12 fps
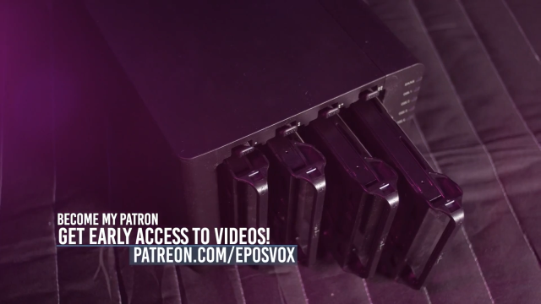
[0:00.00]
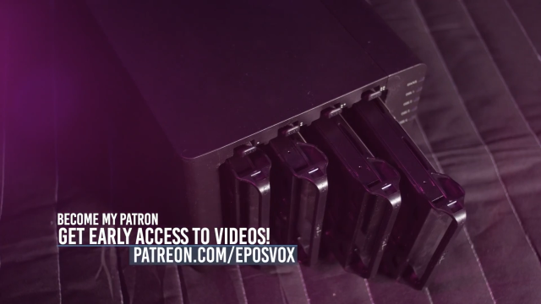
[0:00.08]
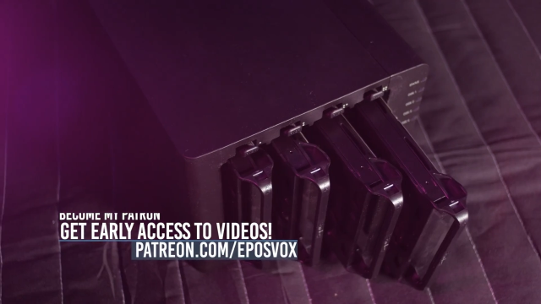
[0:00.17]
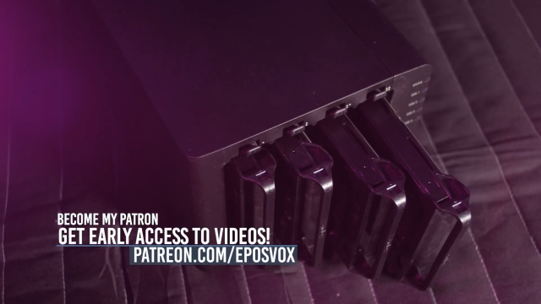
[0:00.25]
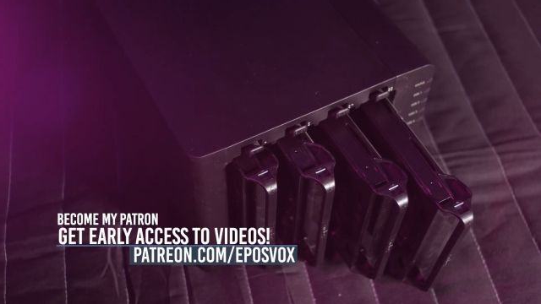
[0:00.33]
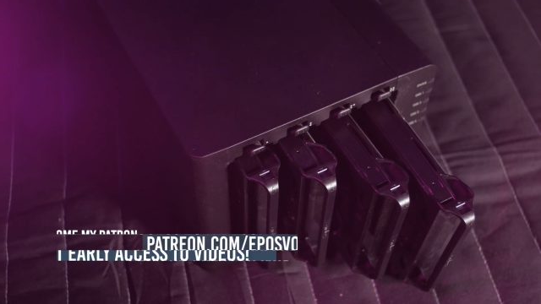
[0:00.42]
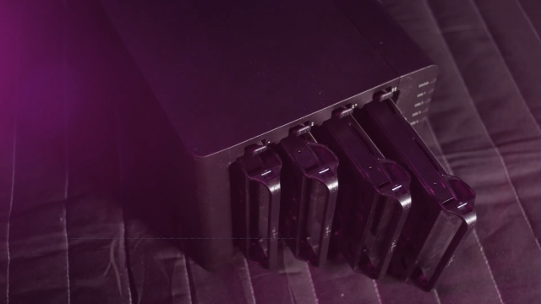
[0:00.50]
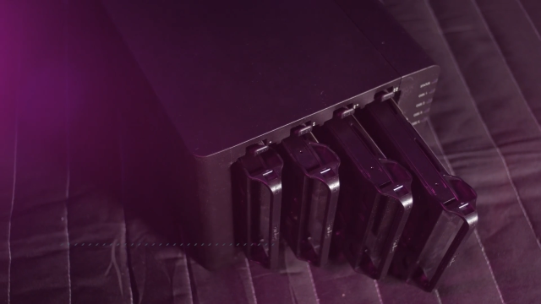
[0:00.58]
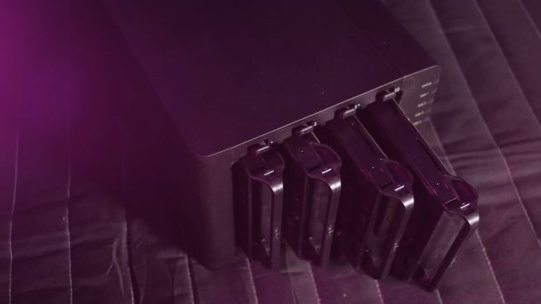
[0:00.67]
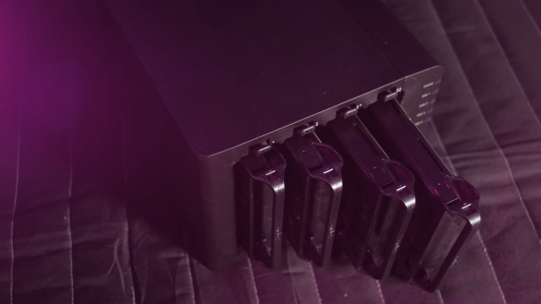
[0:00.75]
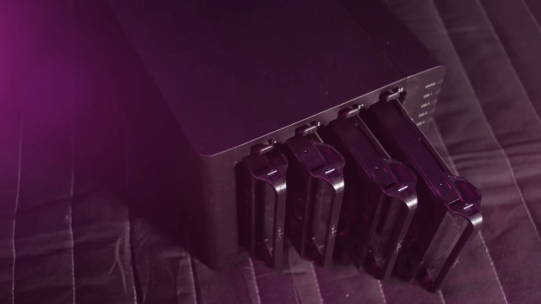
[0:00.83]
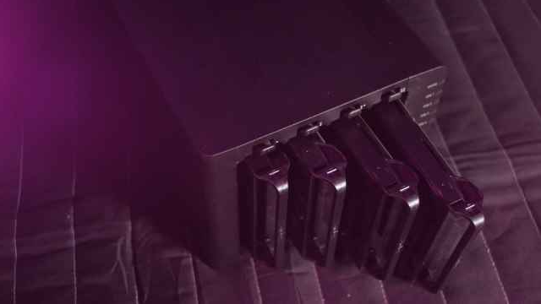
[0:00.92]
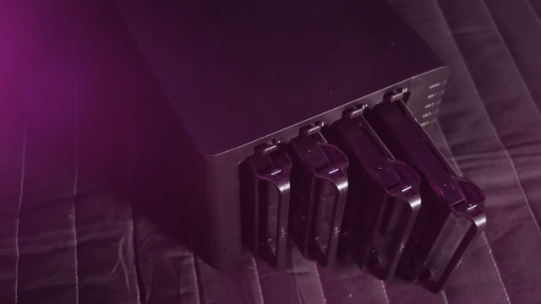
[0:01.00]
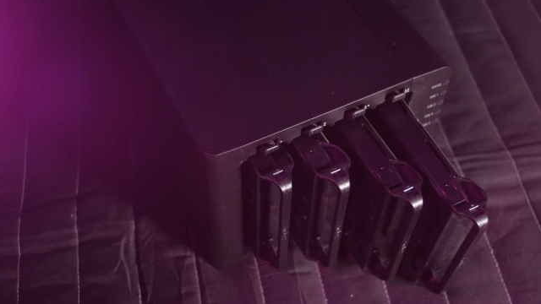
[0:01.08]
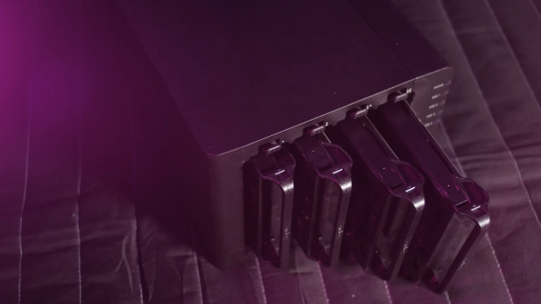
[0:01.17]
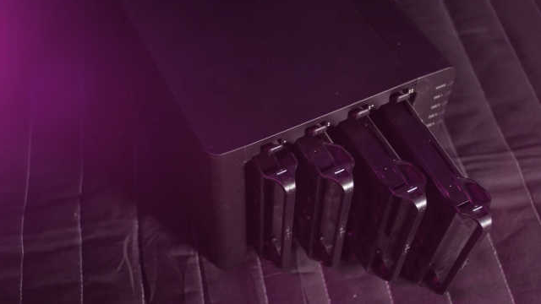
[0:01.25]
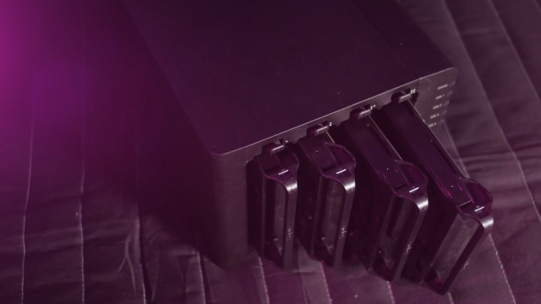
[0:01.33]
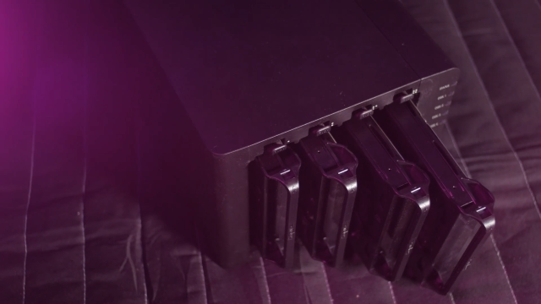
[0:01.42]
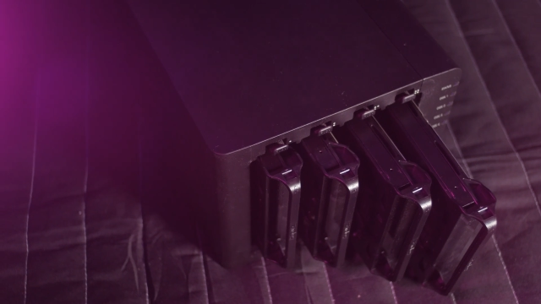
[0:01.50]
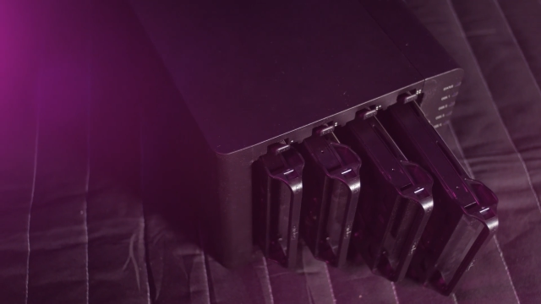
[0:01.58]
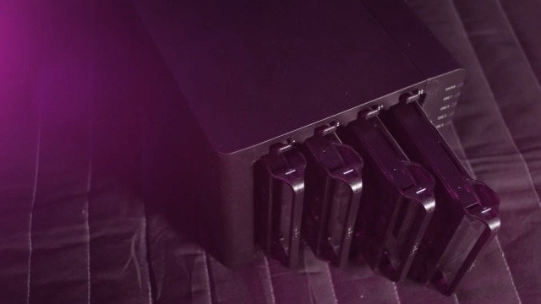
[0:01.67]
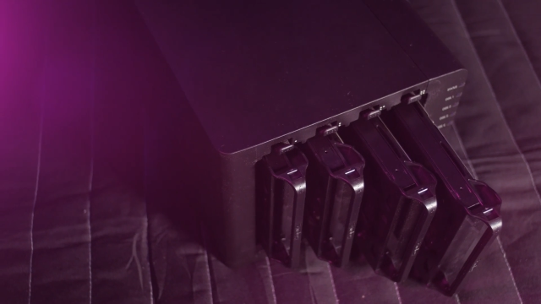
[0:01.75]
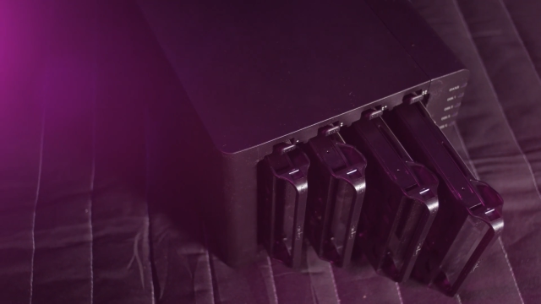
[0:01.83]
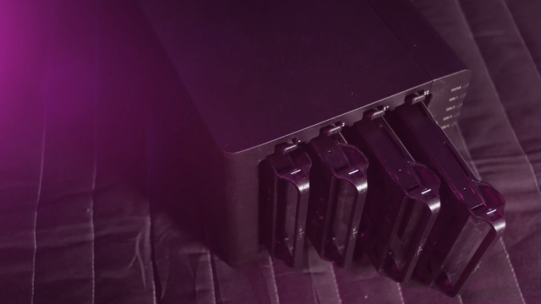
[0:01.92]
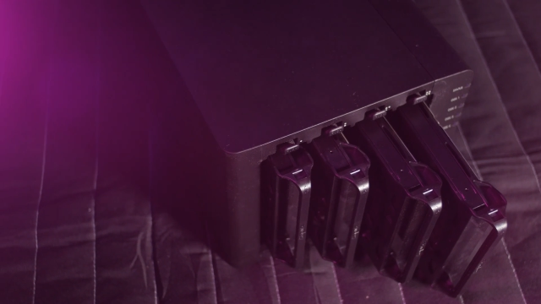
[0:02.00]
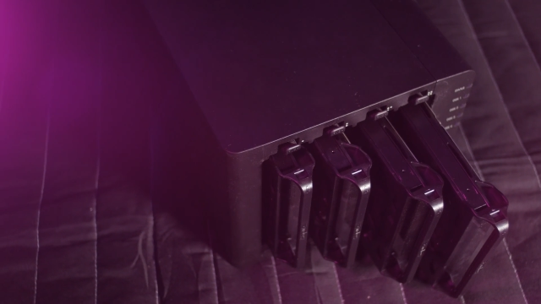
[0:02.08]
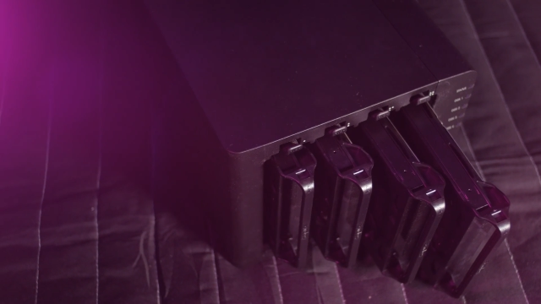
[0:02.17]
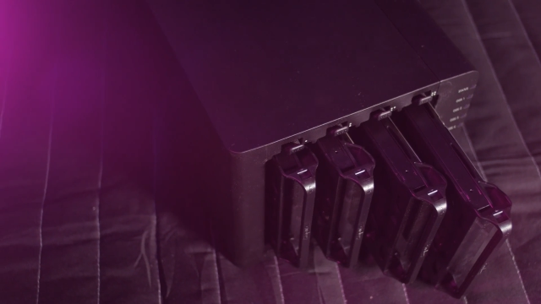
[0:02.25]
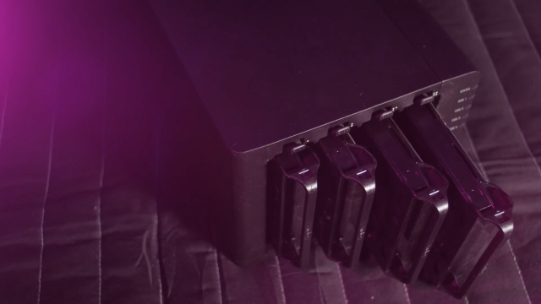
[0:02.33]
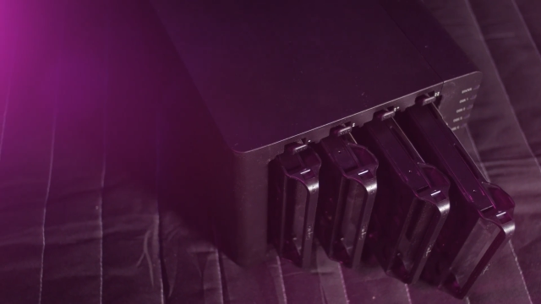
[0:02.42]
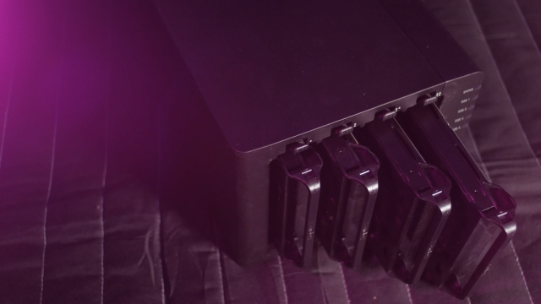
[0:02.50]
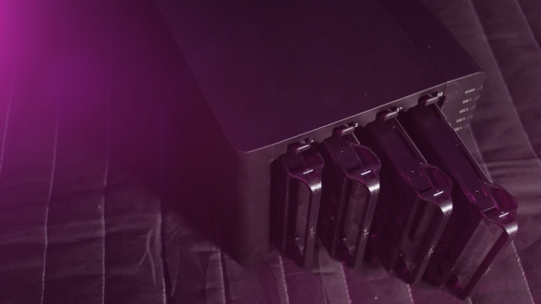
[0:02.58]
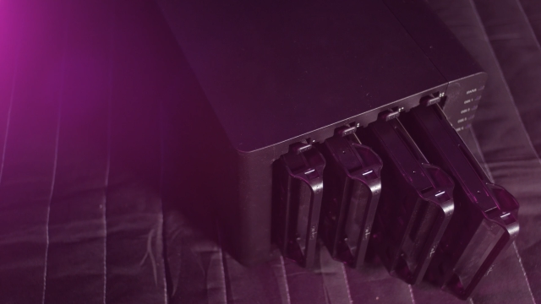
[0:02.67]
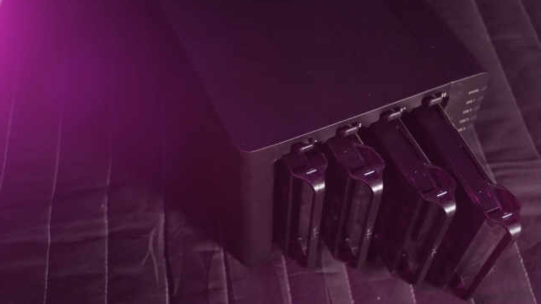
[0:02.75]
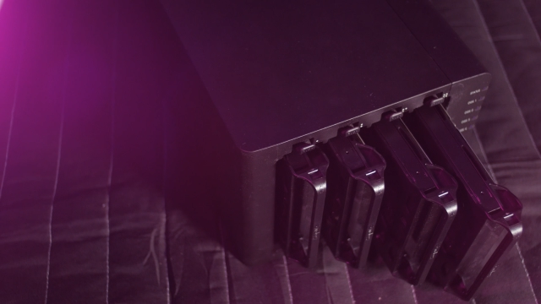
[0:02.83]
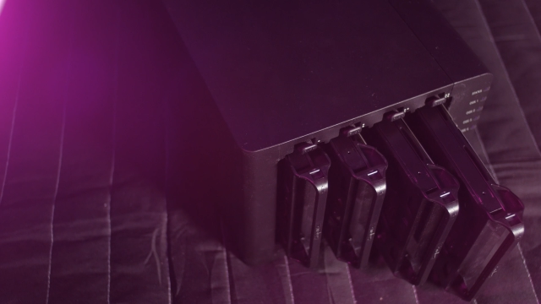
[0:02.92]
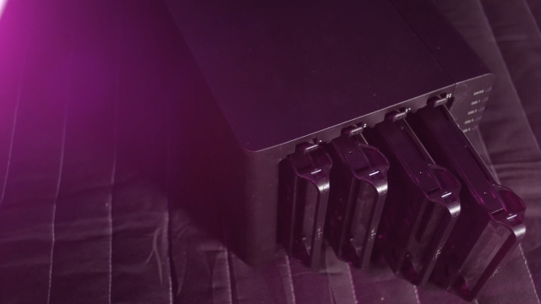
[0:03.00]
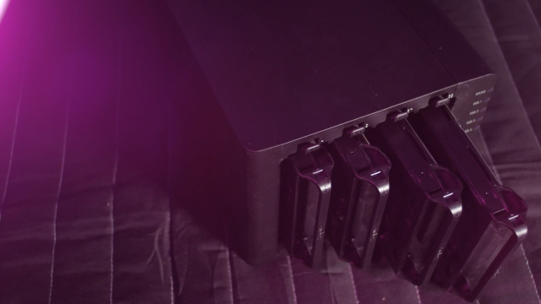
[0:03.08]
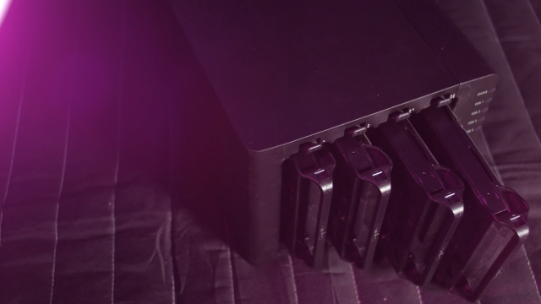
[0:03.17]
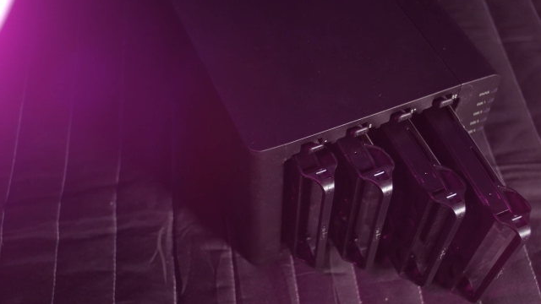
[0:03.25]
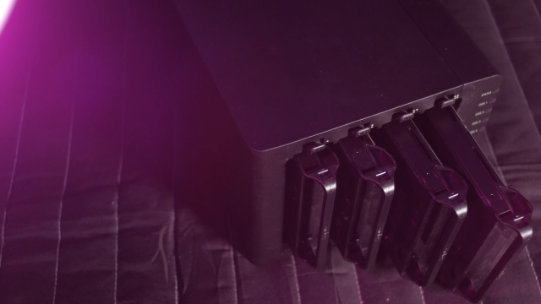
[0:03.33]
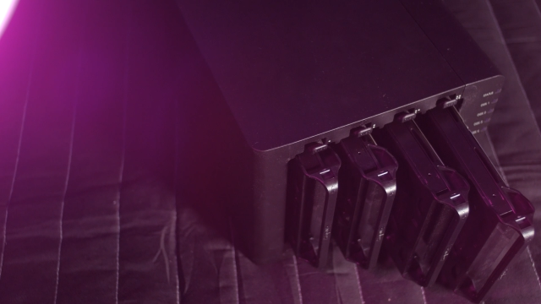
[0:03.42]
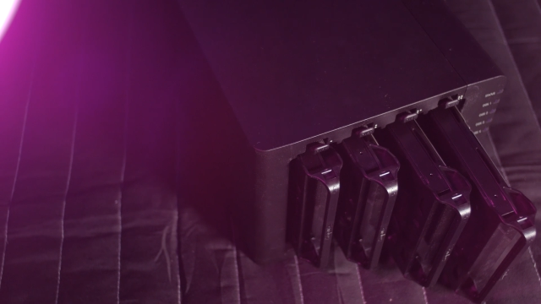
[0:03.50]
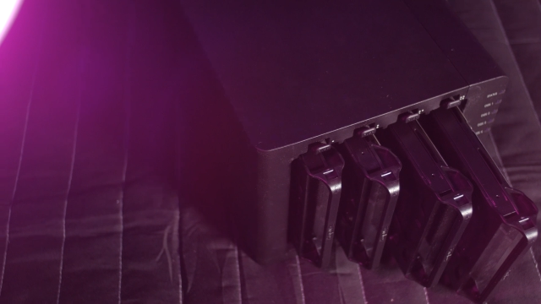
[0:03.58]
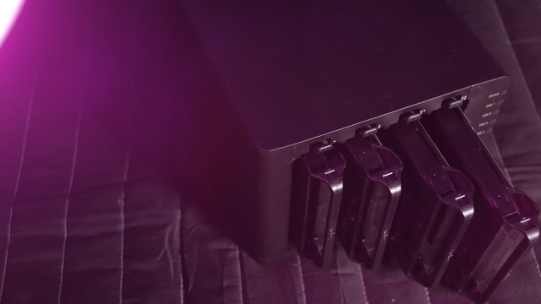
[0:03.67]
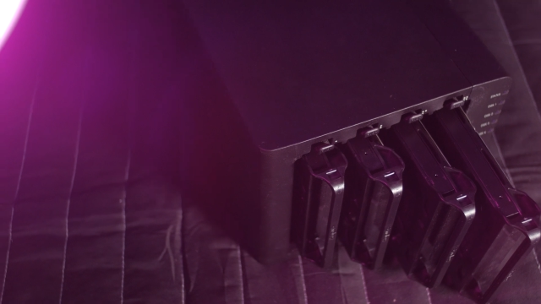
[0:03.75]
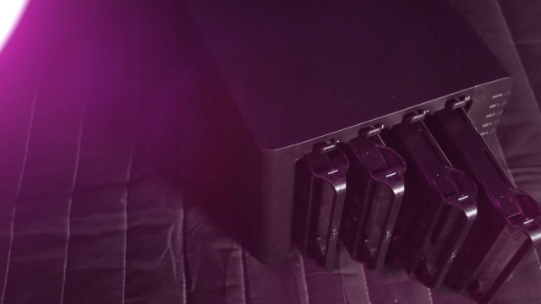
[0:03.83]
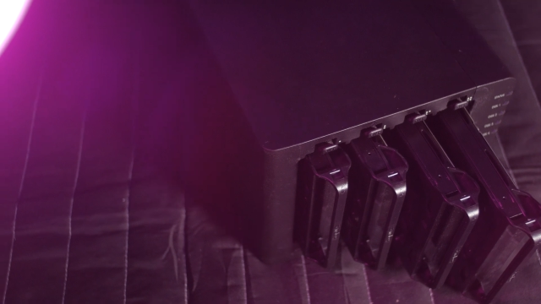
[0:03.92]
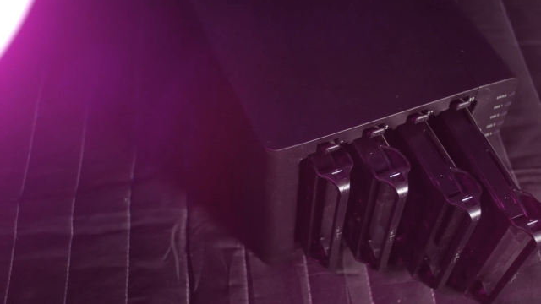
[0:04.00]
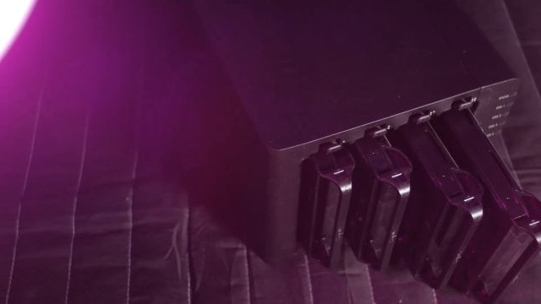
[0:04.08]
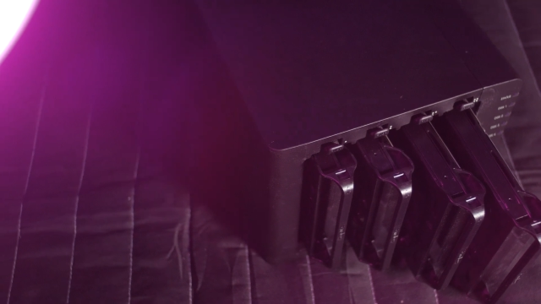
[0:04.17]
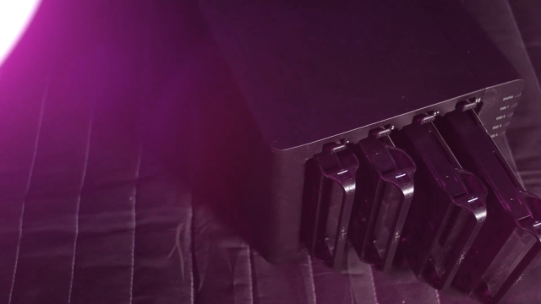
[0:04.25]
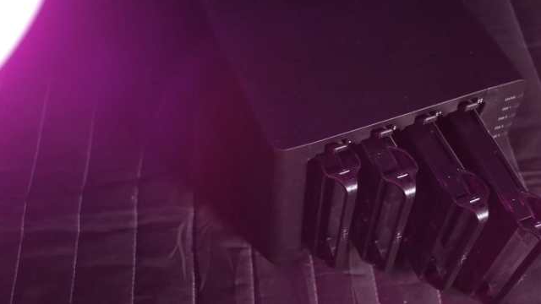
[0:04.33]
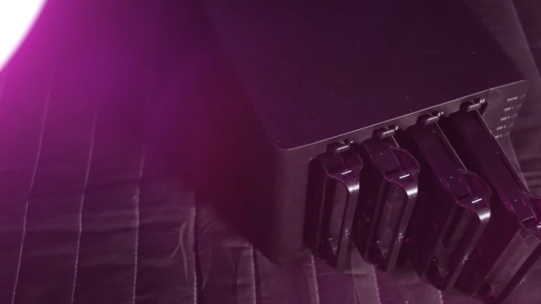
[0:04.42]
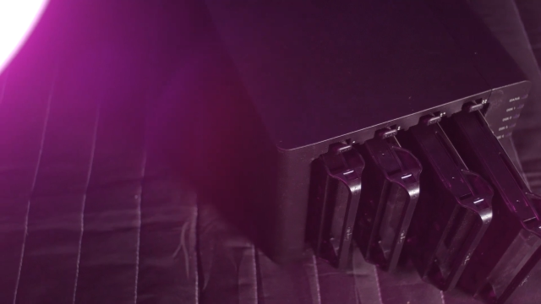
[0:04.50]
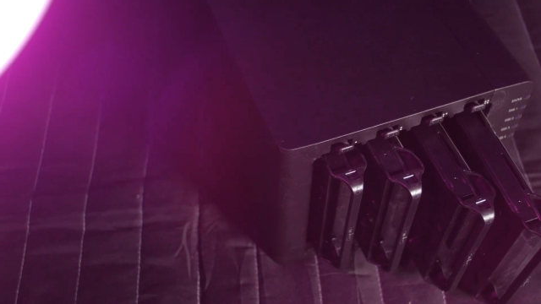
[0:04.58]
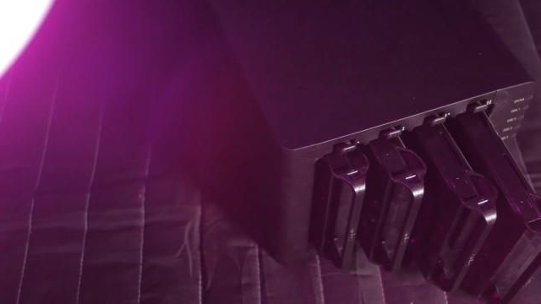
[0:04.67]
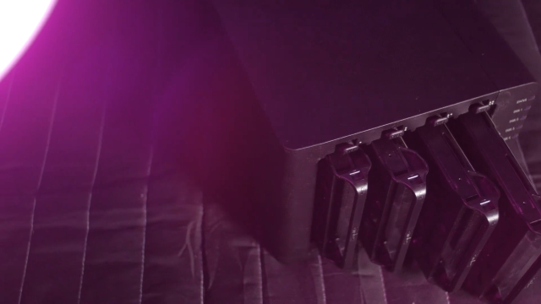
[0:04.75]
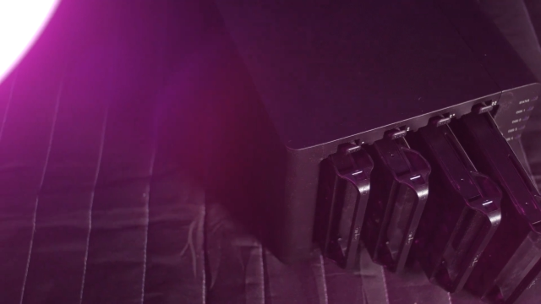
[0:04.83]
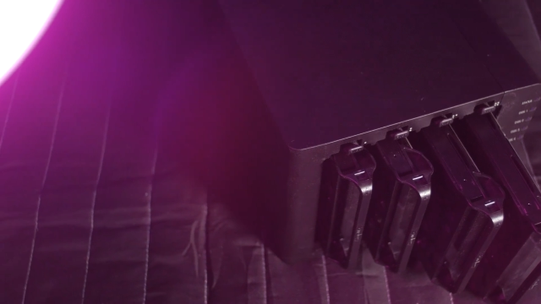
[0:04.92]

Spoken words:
(no speaker visible)